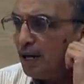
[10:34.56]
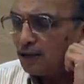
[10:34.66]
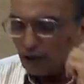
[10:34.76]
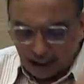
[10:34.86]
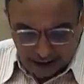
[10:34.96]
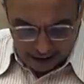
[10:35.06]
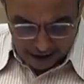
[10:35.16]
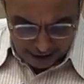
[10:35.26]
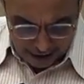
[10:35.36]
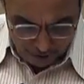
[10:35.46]
So let's
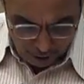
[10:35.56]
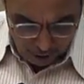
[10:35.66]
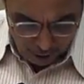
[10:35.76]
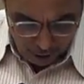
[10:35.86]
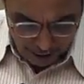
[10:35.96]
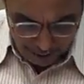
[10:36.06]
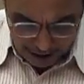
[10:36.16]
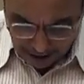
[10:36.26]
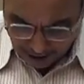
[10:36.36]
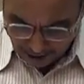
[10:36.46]
understand what programming
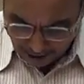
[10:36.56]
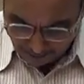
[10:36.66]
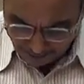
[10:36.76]
is.